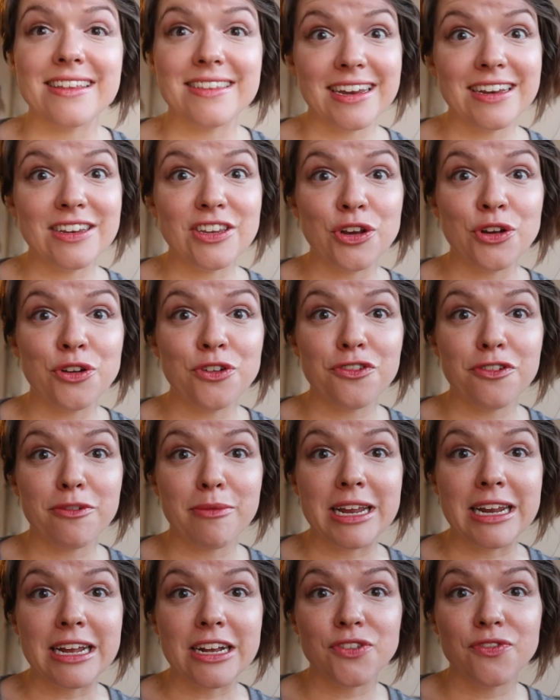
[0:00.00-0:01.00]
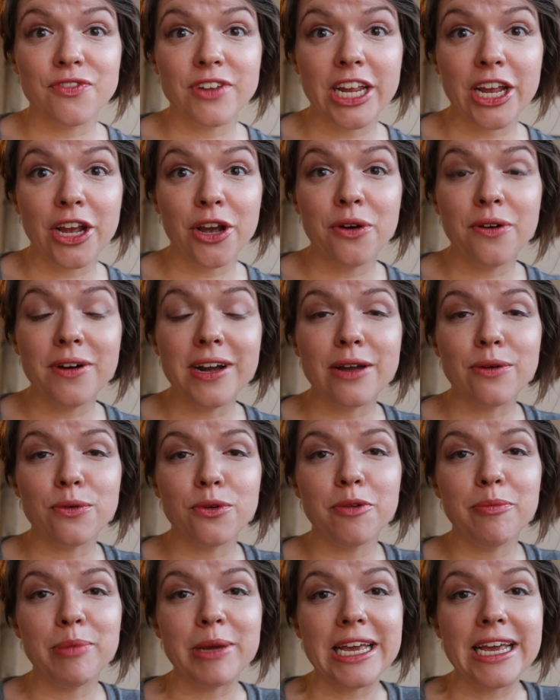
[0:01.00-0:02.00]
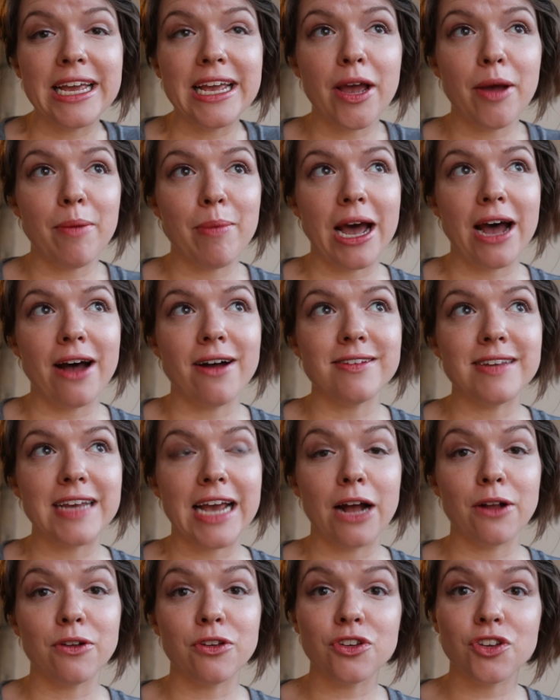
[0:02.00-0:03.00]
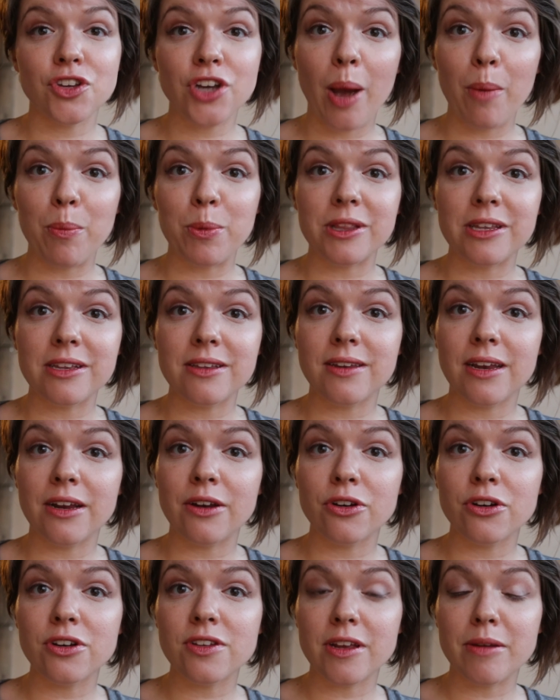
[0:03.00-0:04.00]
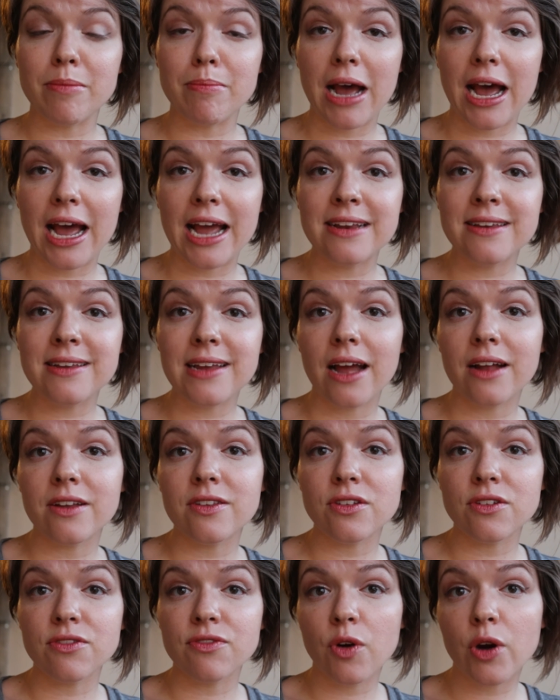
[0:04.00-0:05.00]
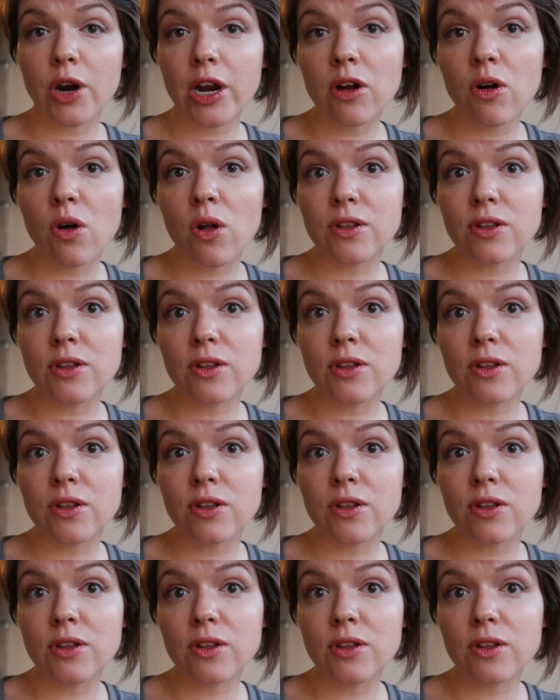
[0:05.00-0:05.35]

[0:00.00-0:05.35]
stay tuned for my next video. It will be about how to shop with these standards in mind at Sephora,